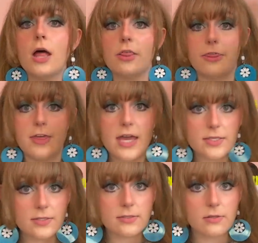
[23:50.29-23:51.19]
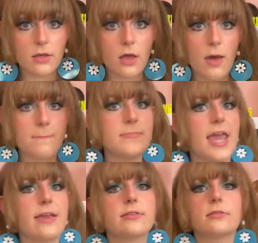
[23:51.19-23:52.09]
This
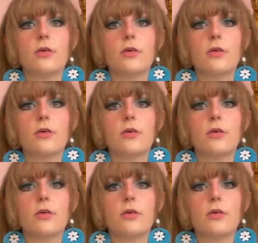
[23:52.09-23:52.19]
makes